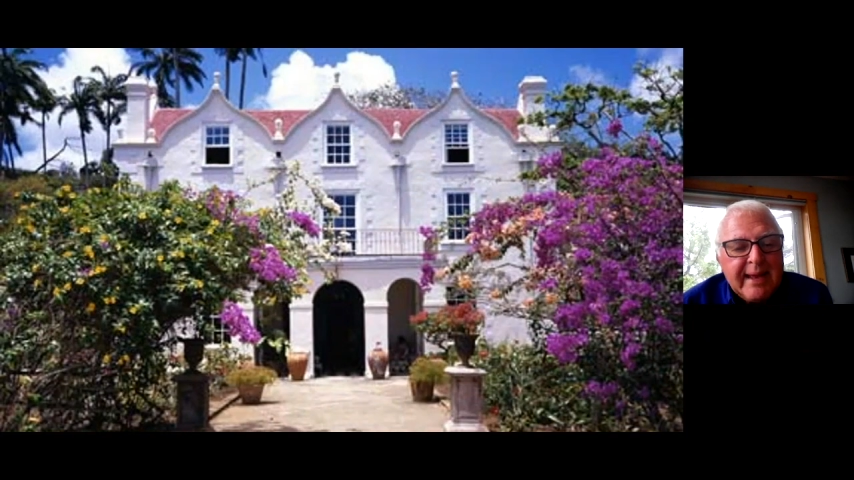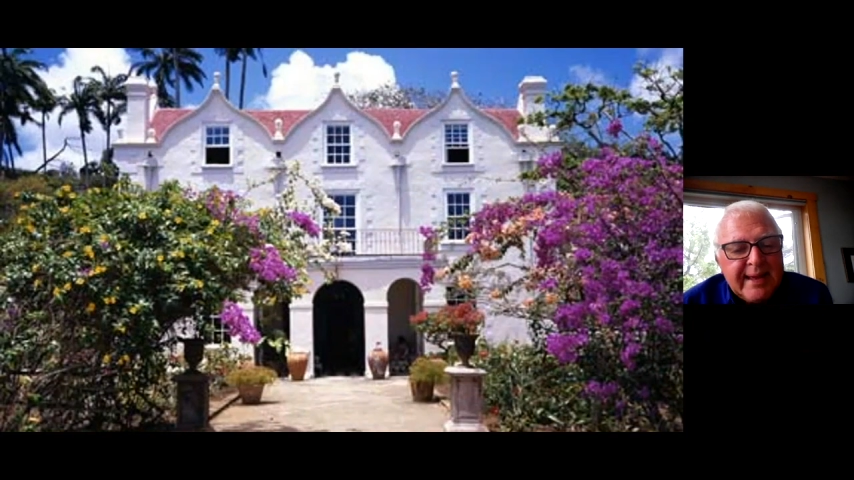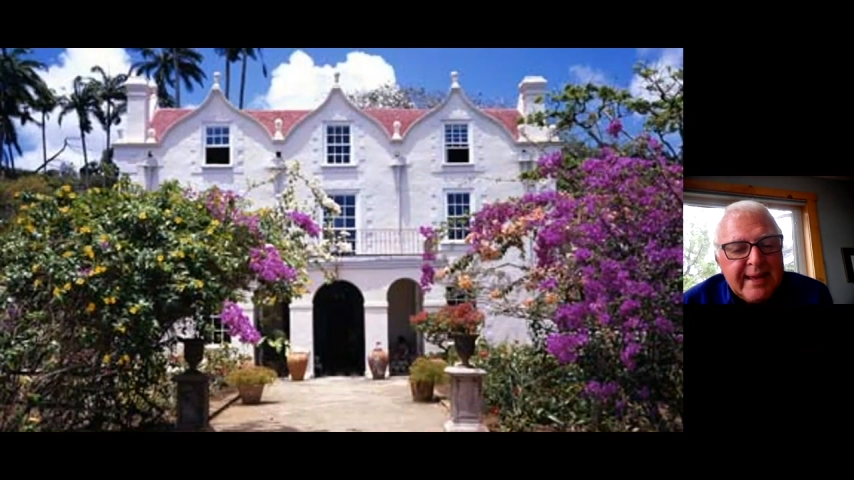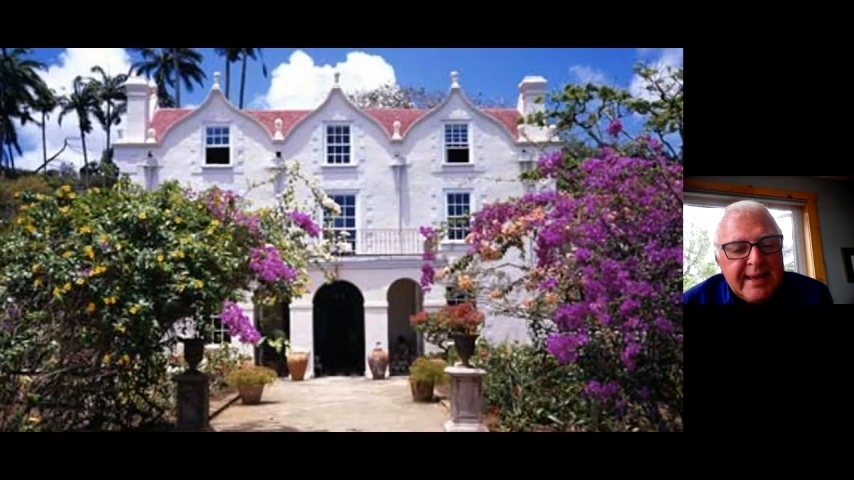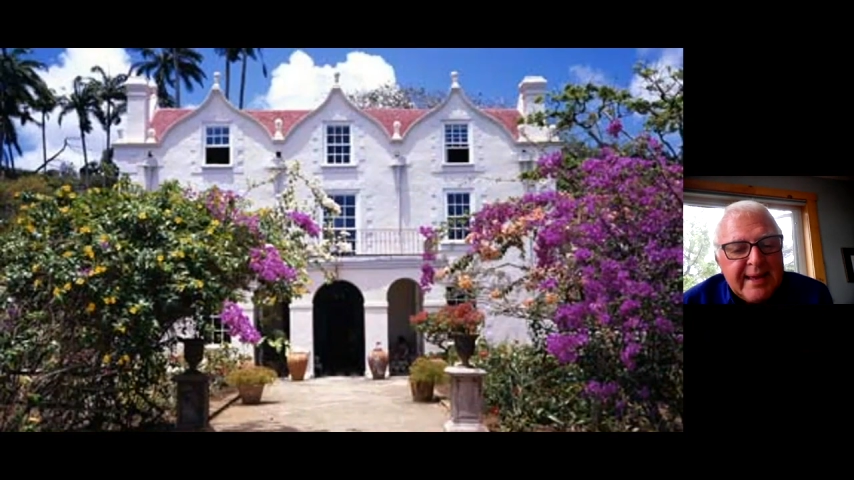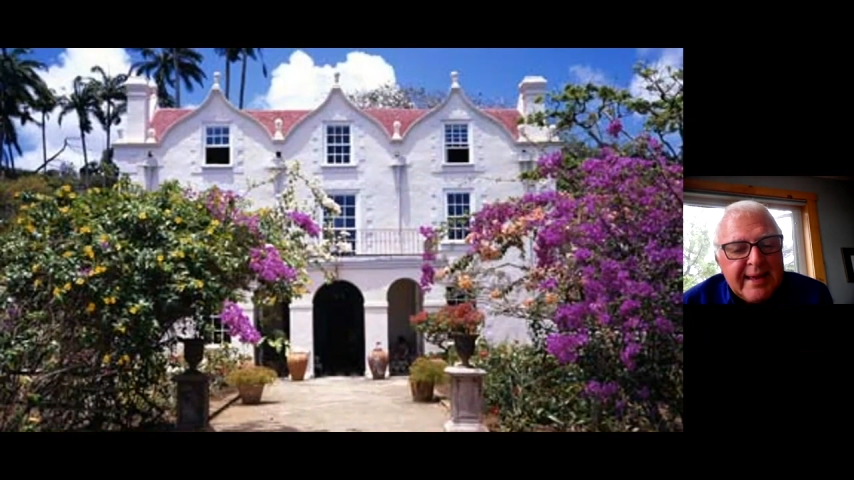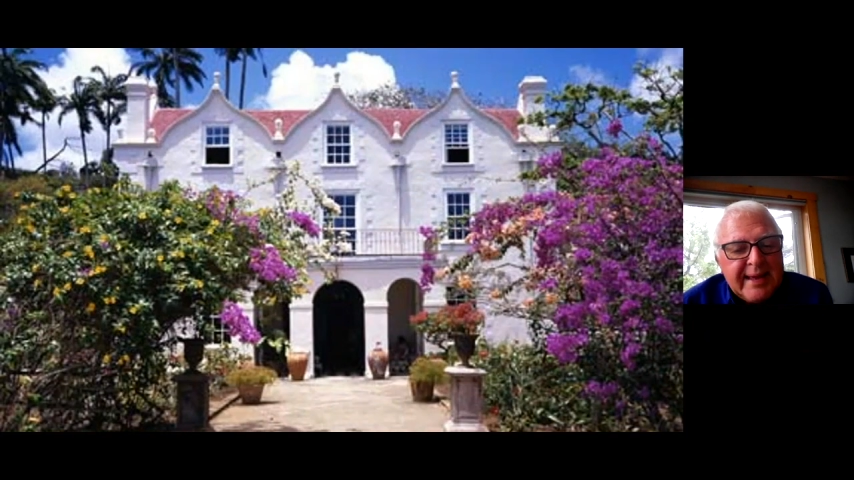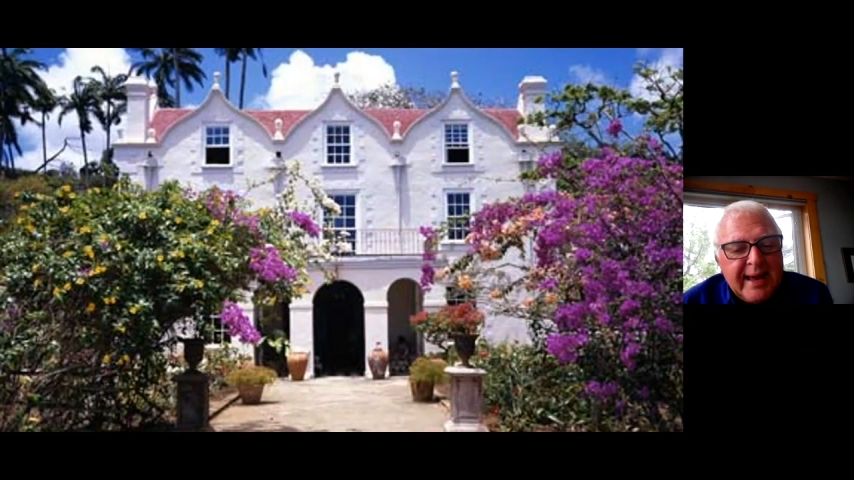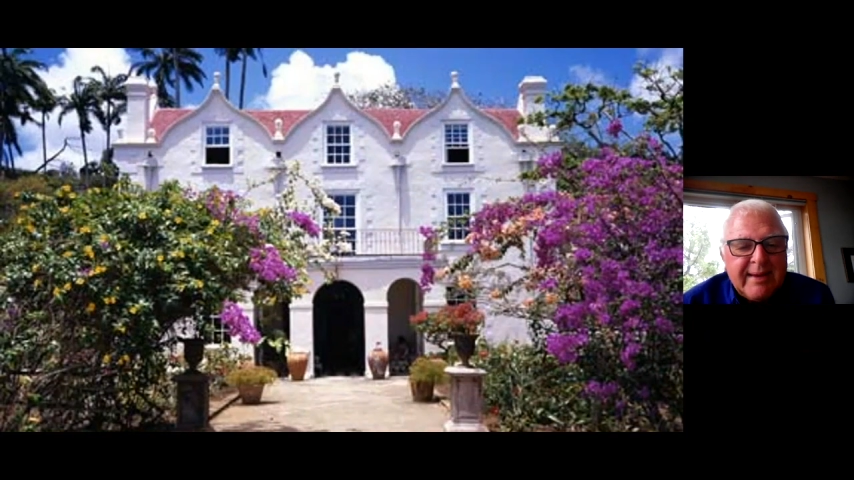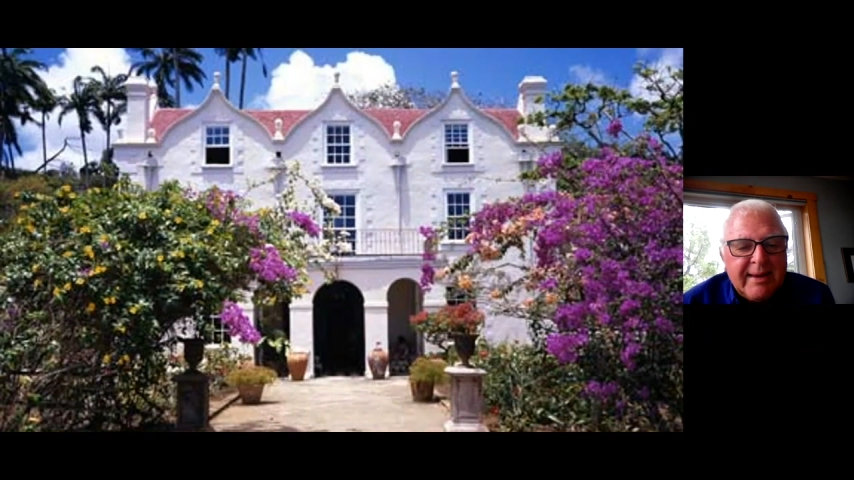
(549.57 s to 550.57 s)
Yeah,
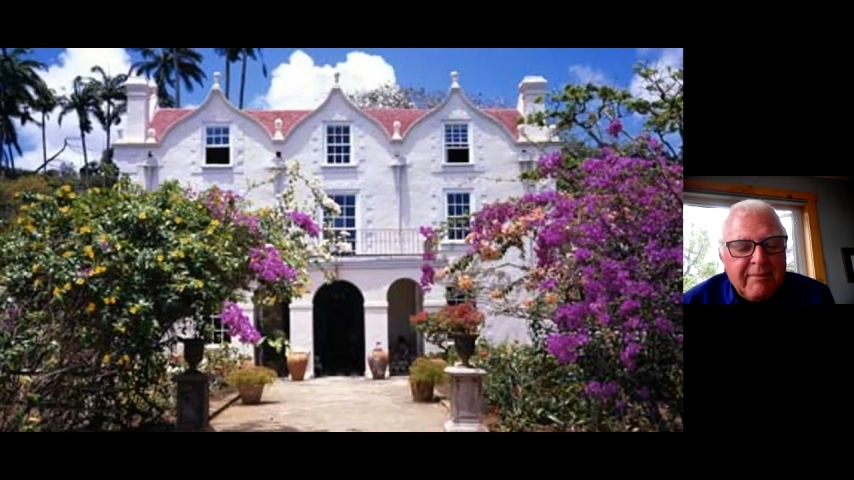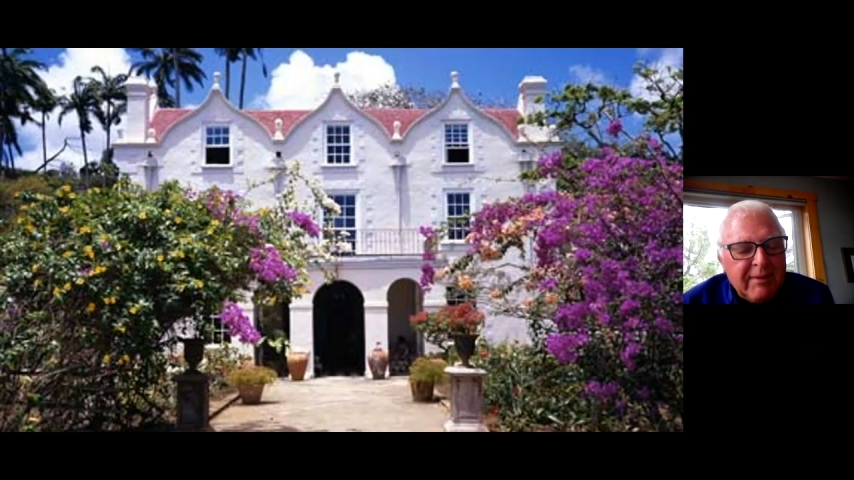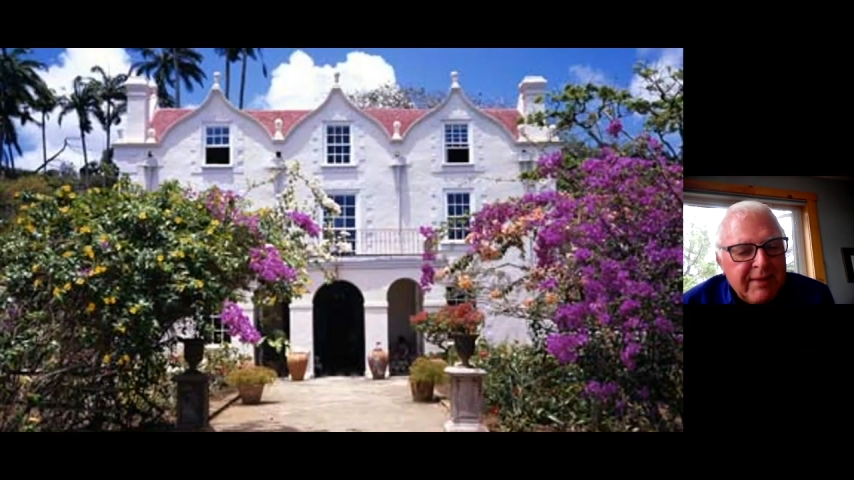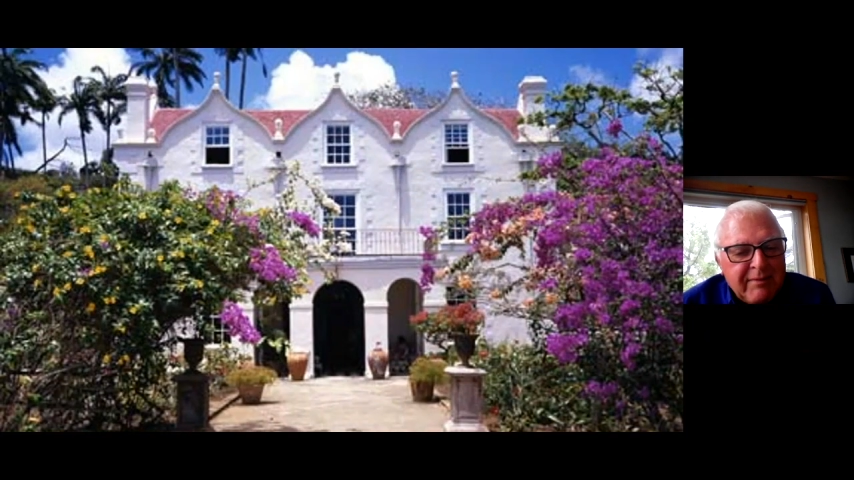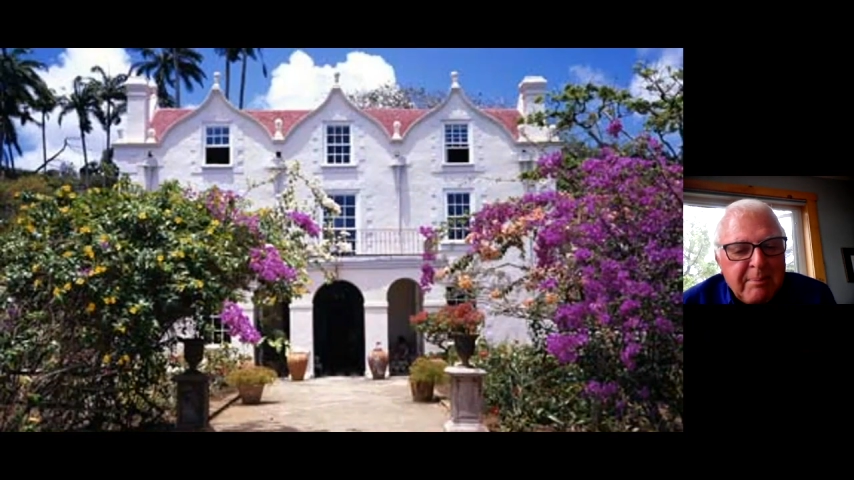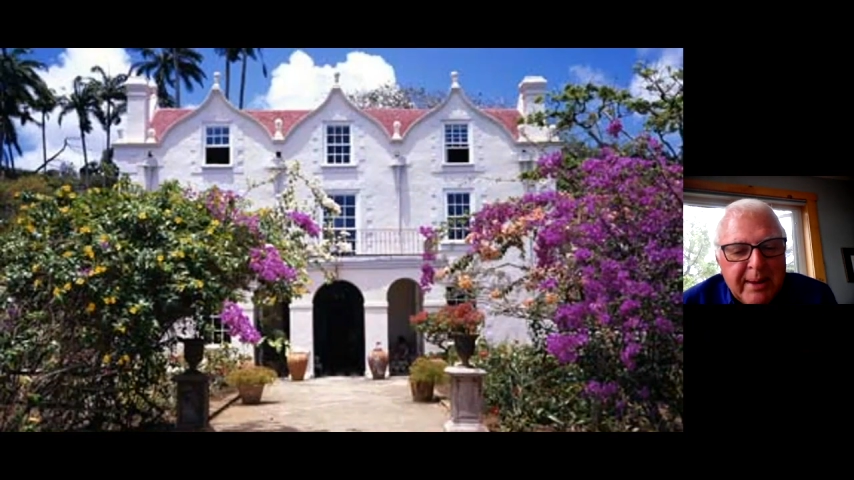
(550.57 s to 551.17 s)
it's if you've